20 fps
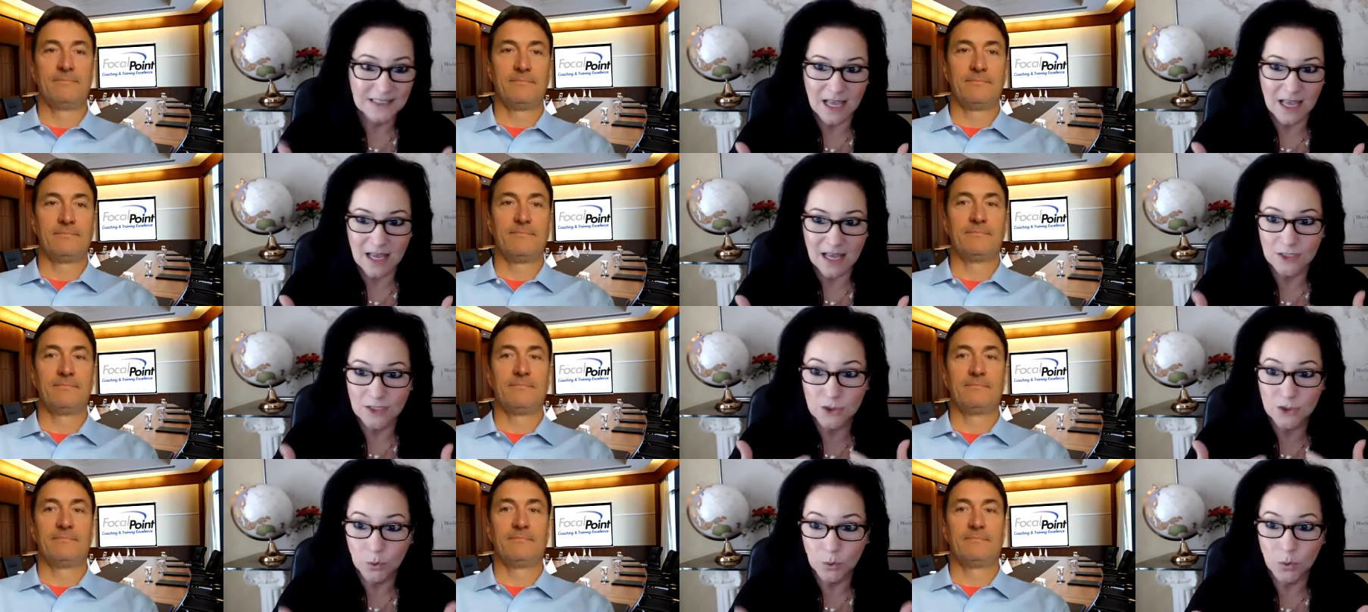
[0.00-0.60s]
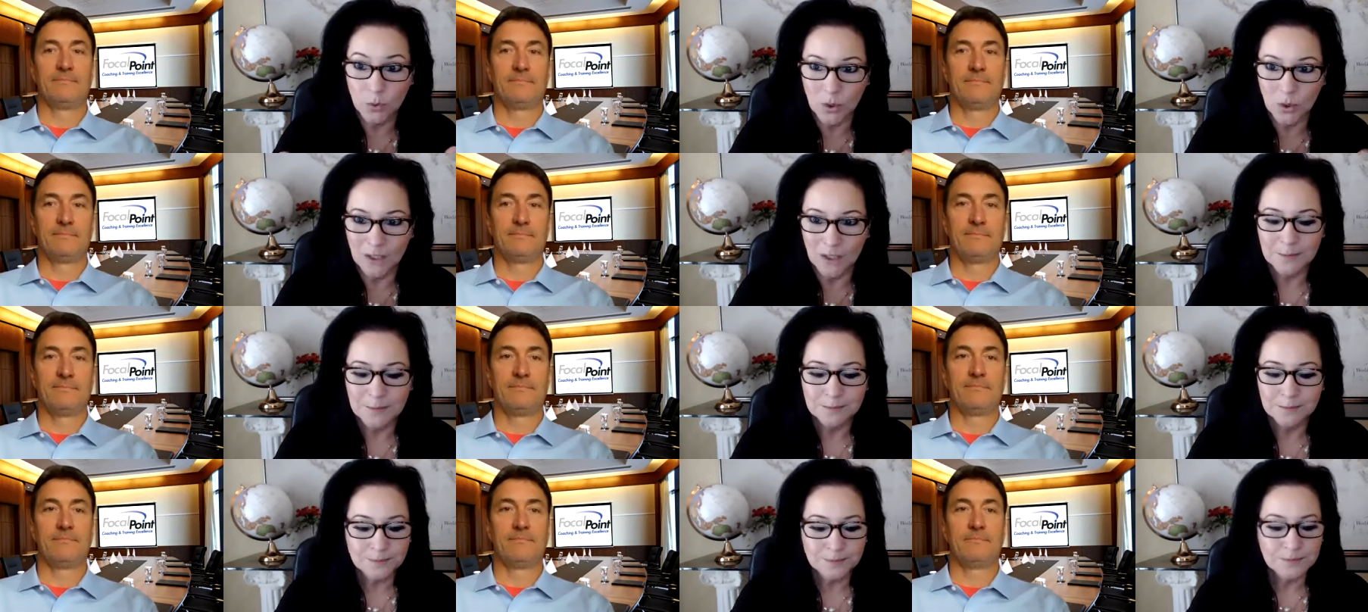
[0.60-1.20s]
Speaker 1: uh,
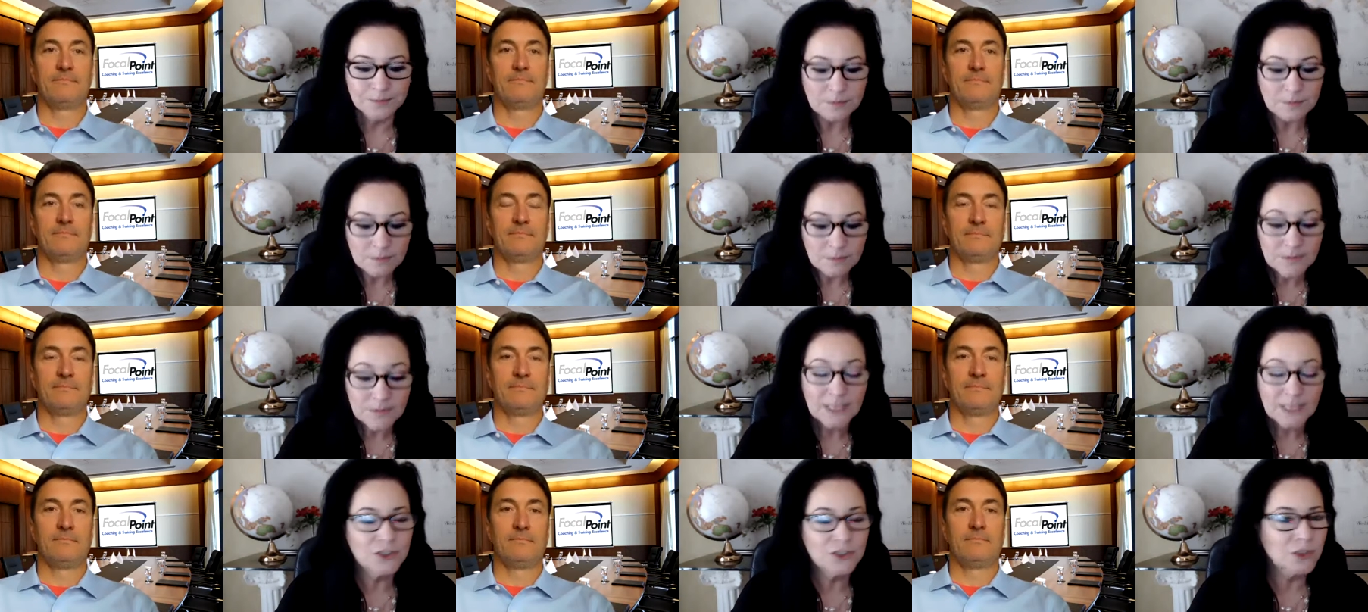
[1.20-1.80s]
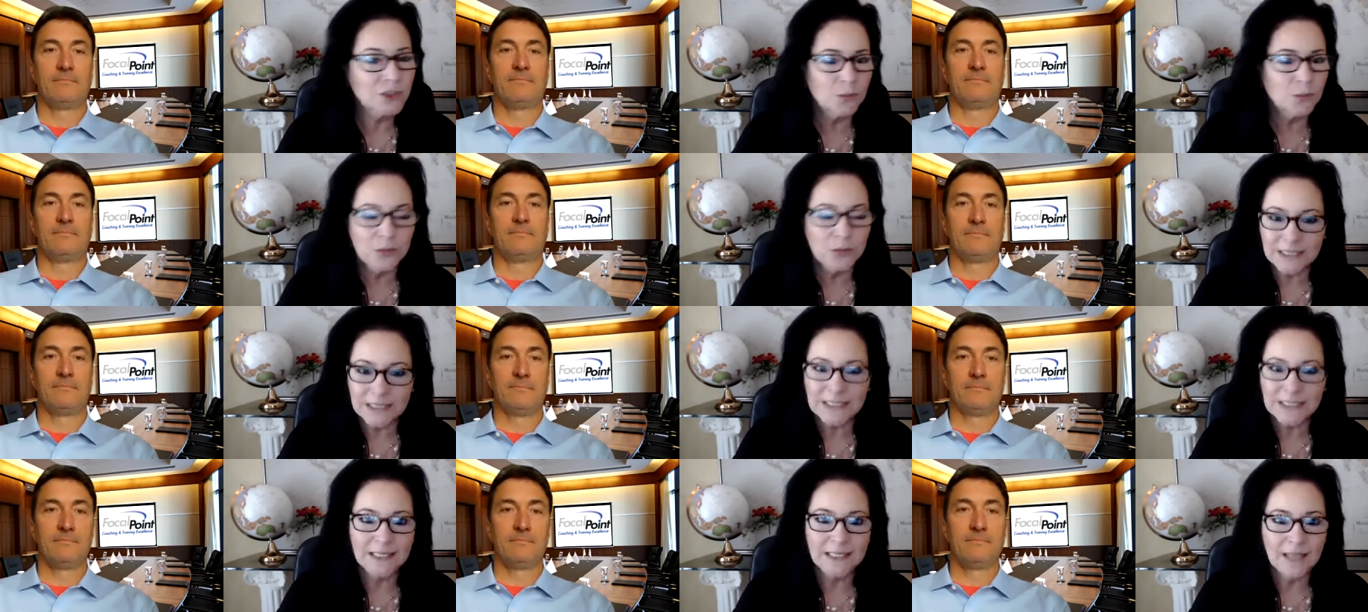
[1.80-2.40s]
tool to
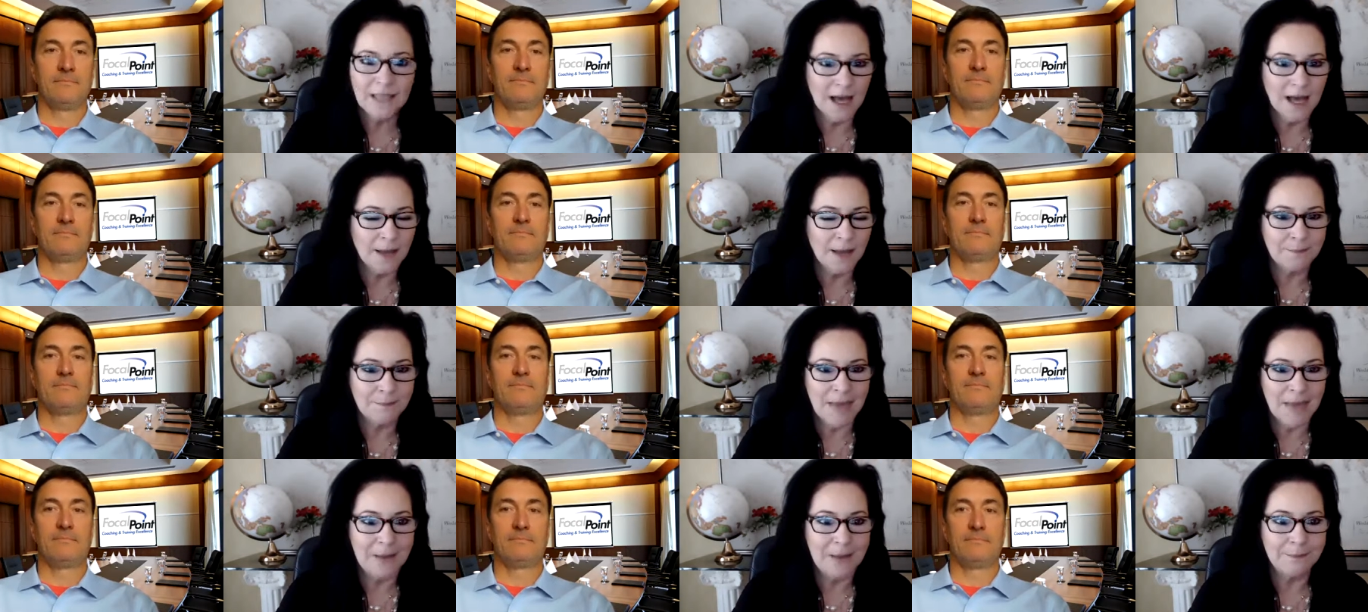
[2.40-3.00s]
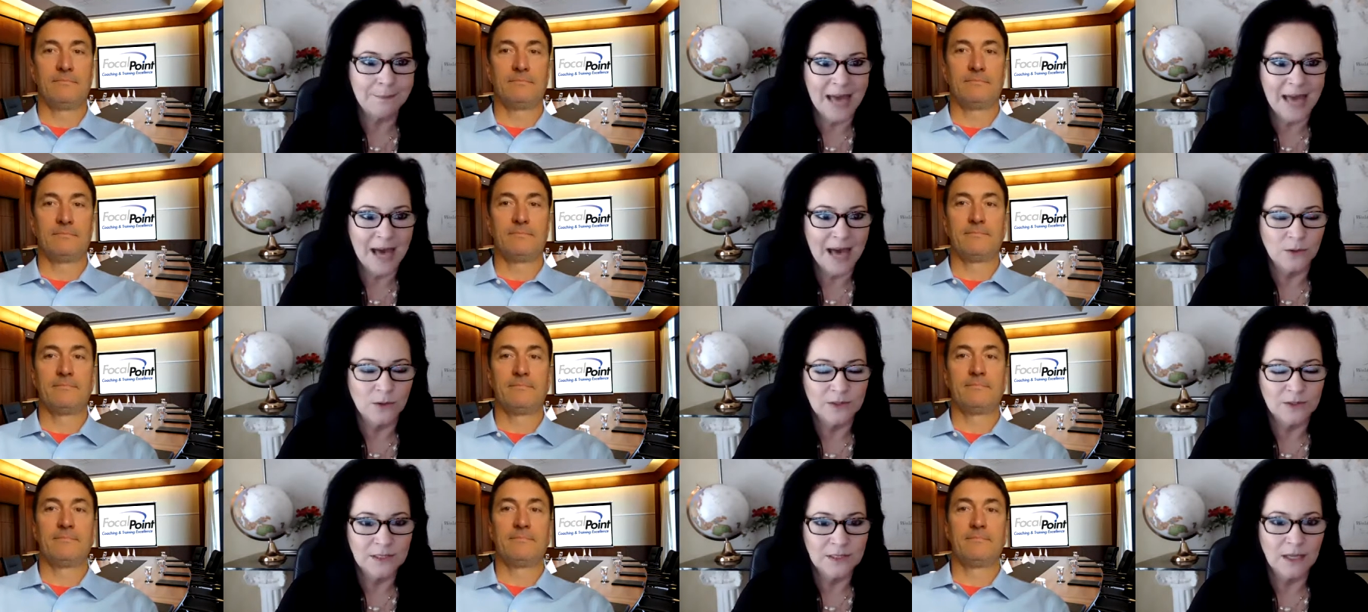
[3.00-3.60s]
really um, map
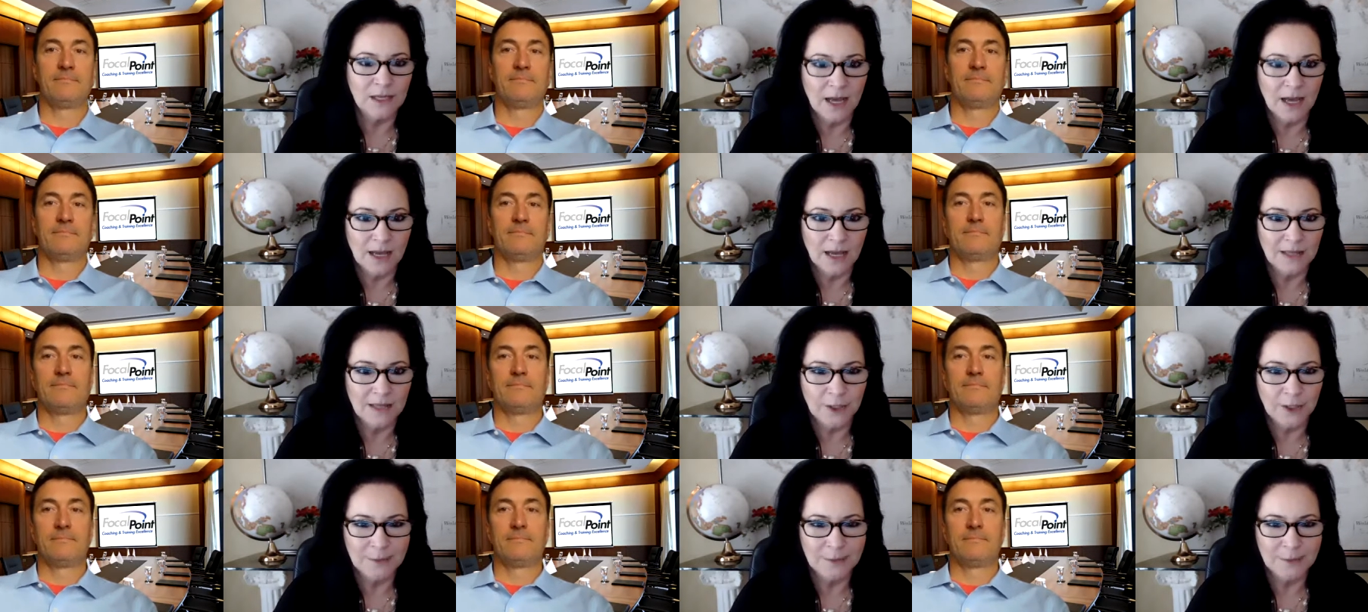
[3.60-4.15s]
out uh, their